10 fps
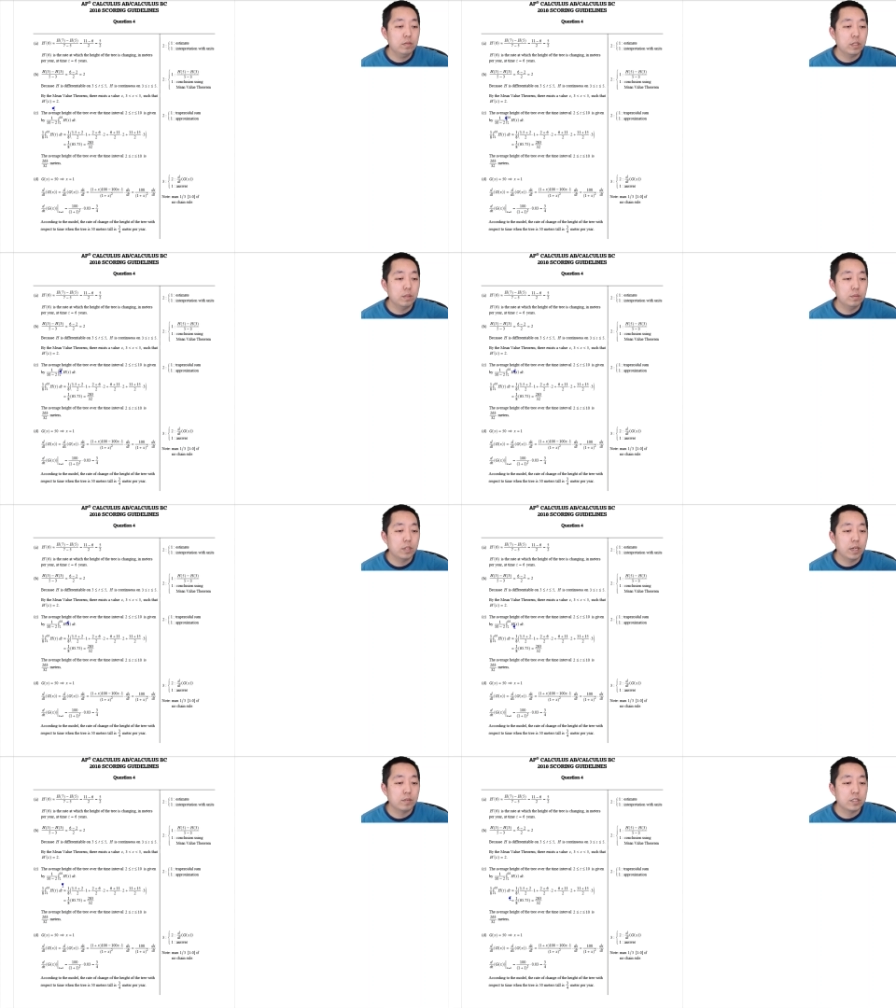Yep, the
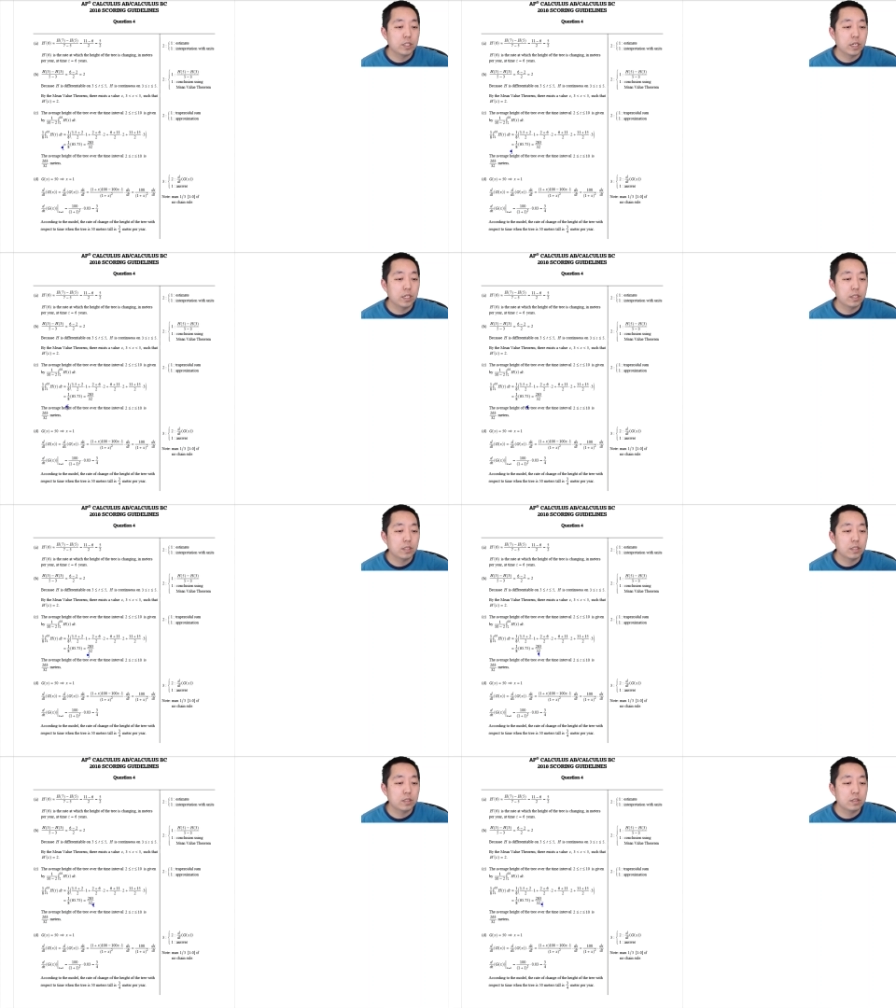average height
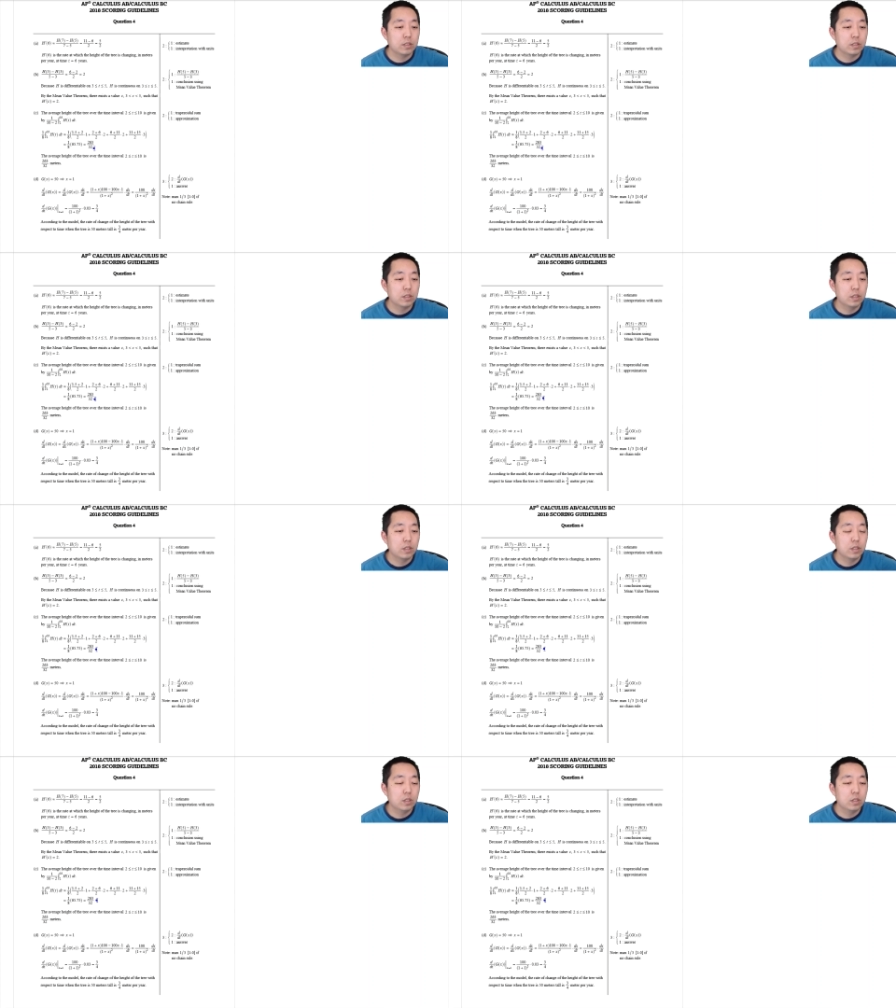is.
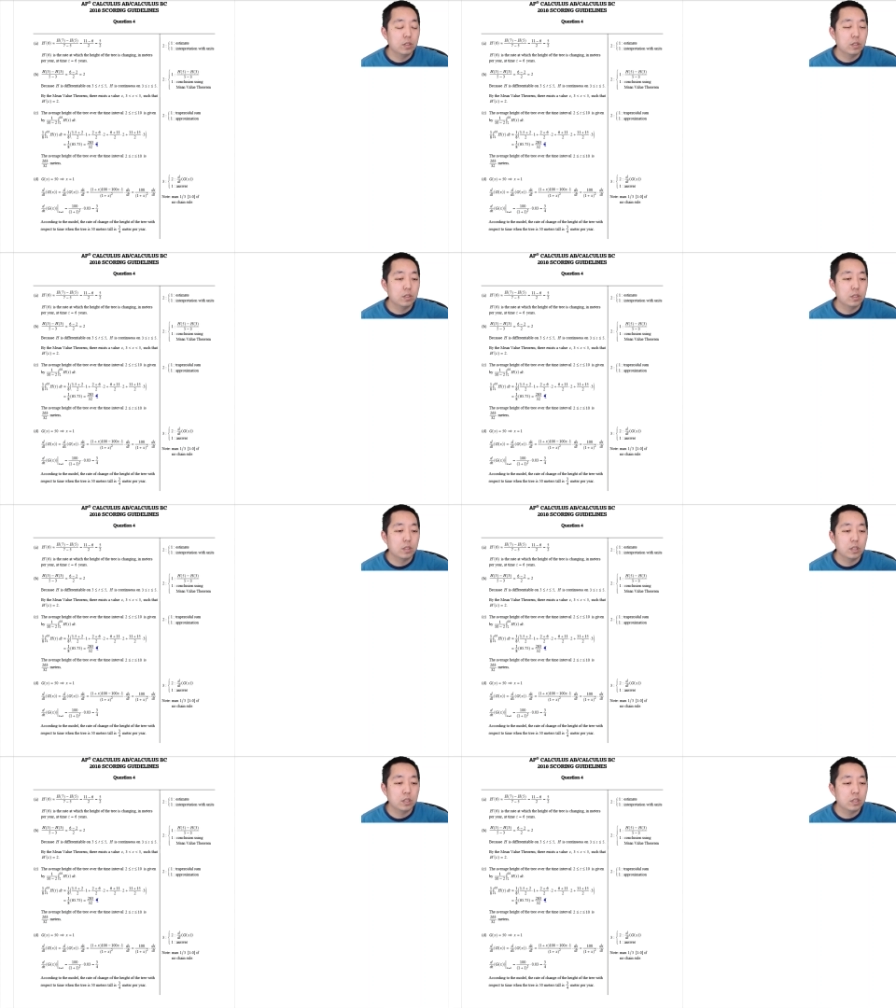
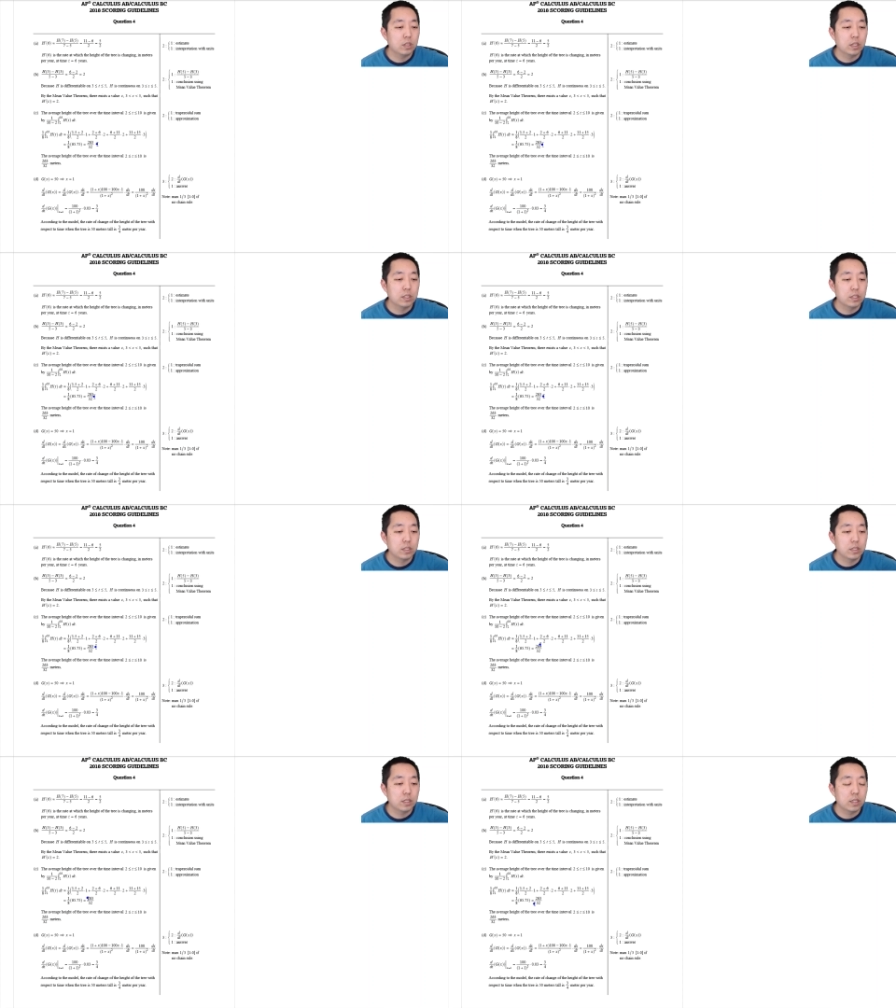Ugh, I
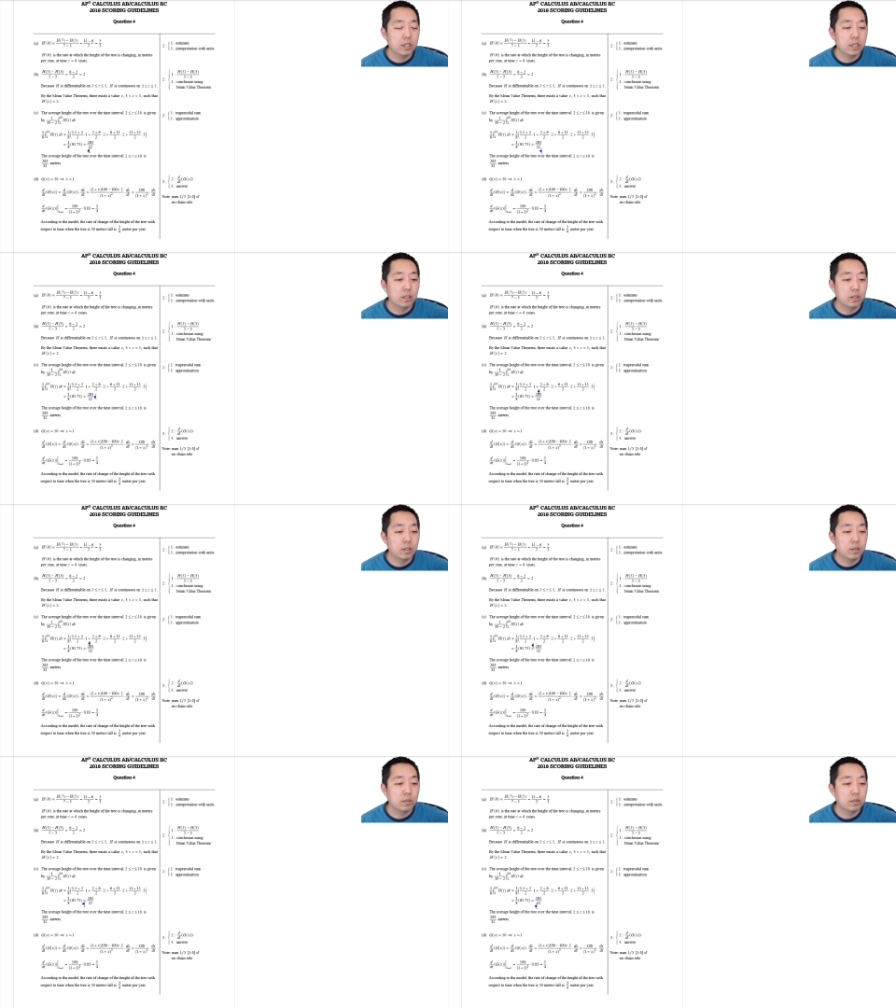just, I don't
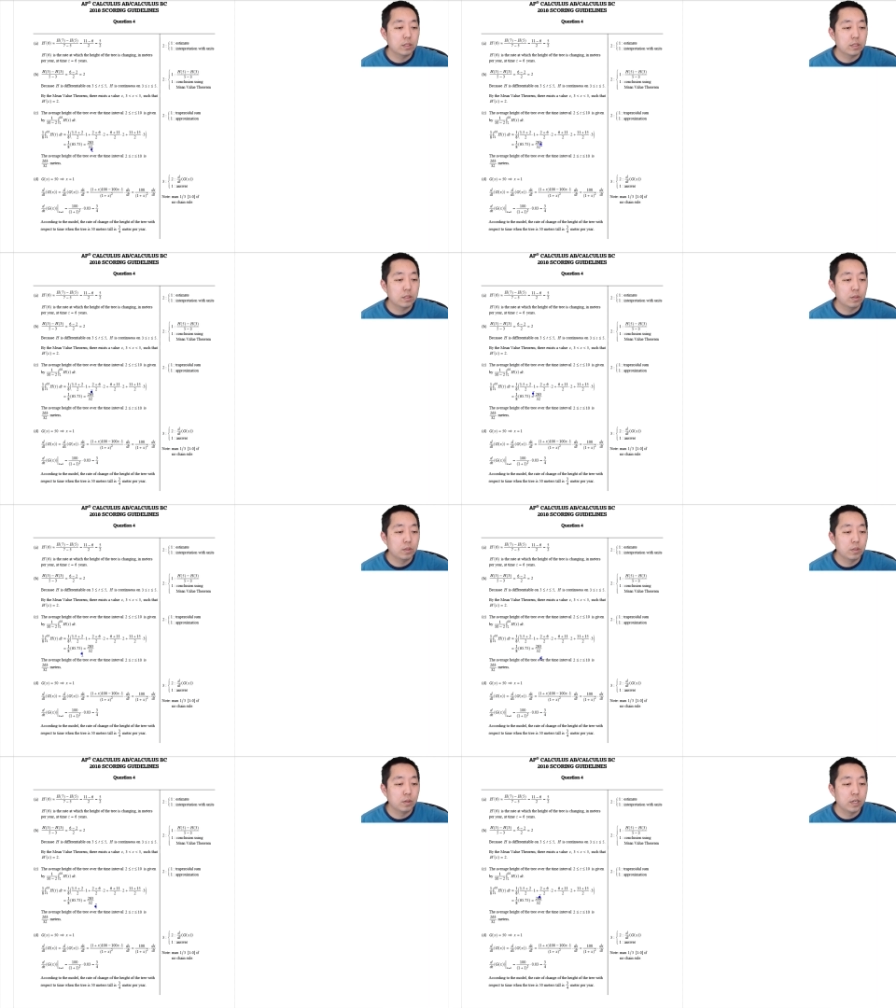know. It's so
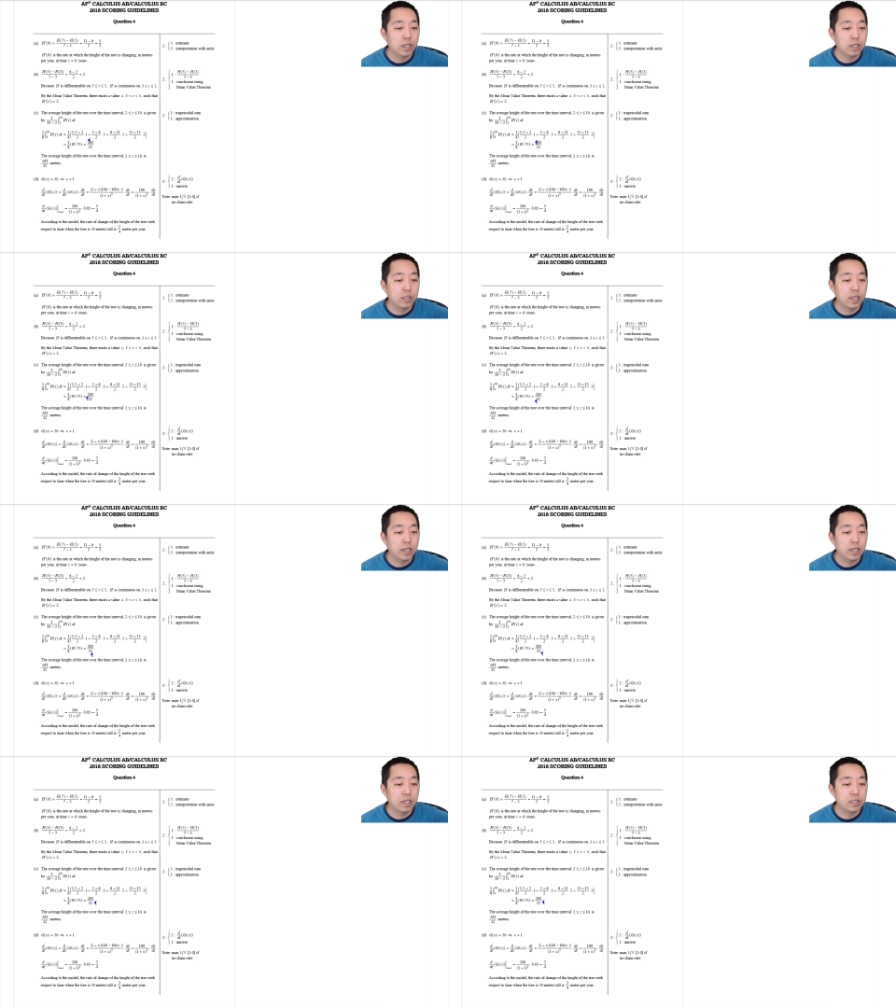annoying that I,
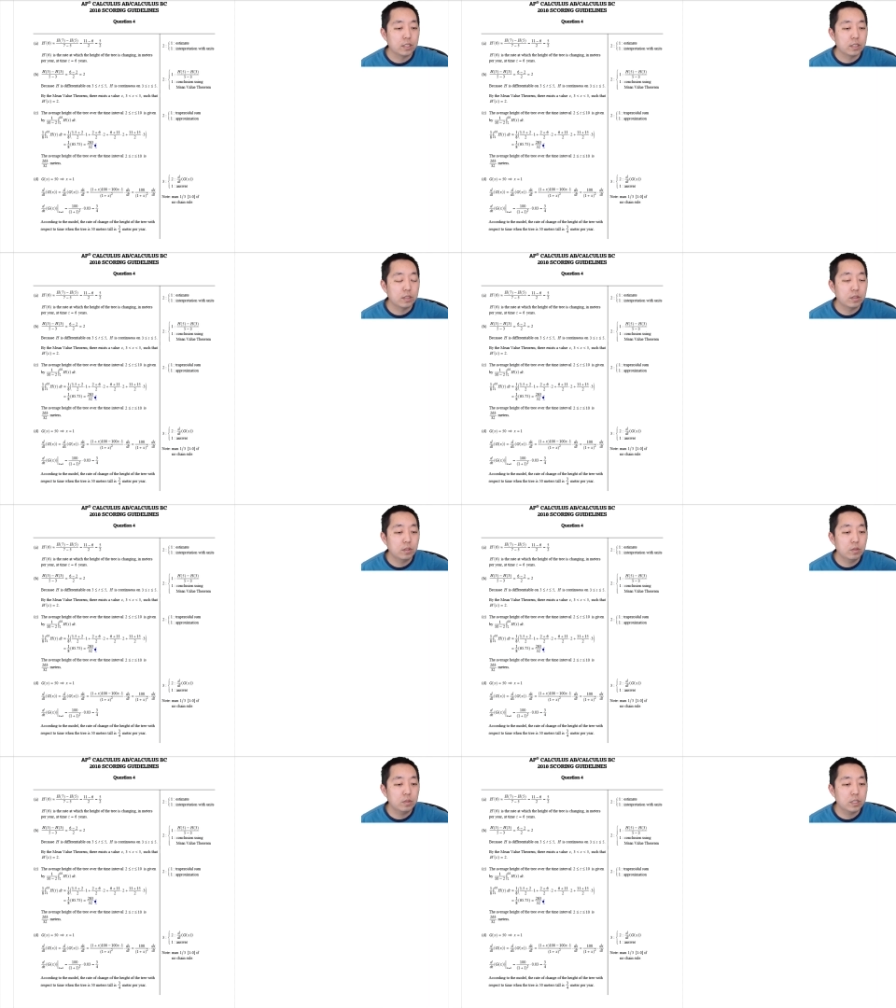I just
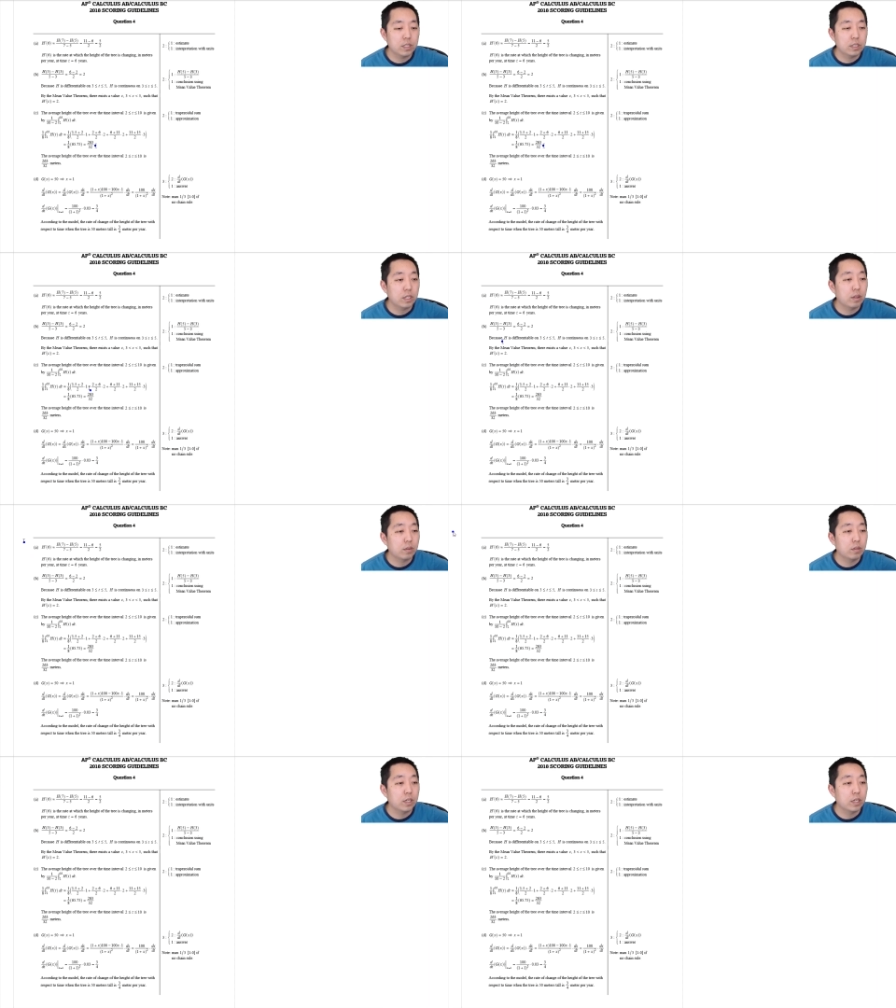two
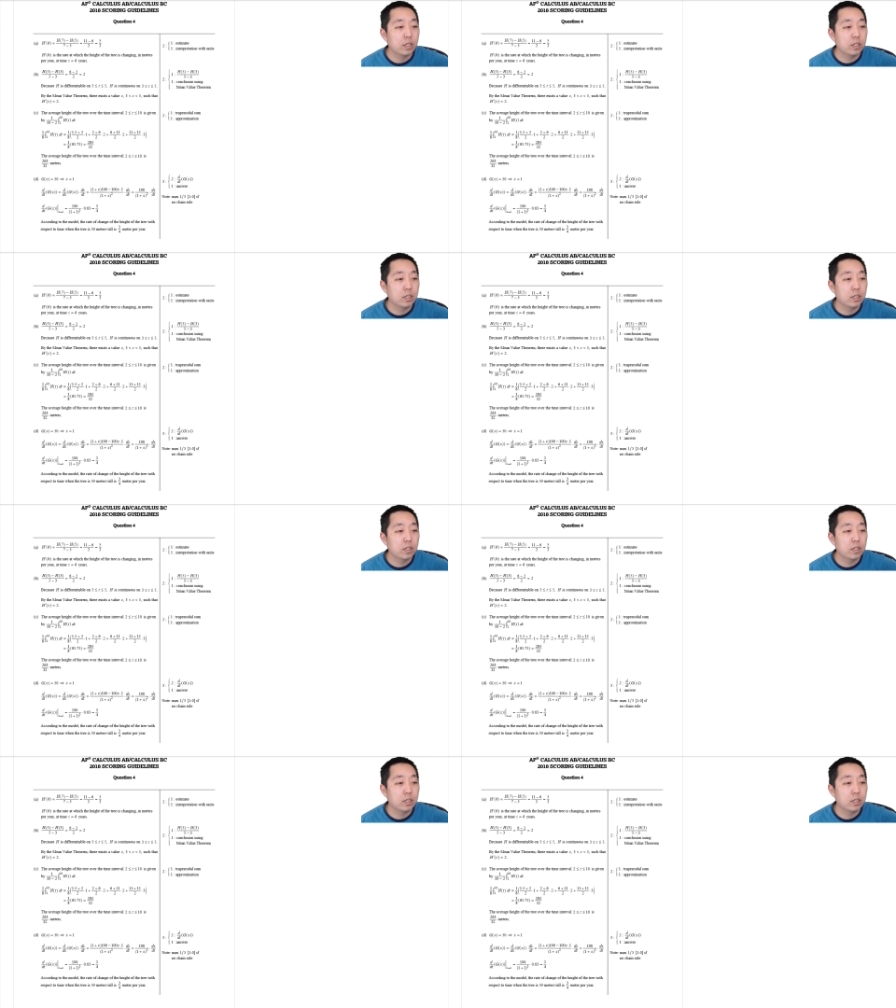sixty-three.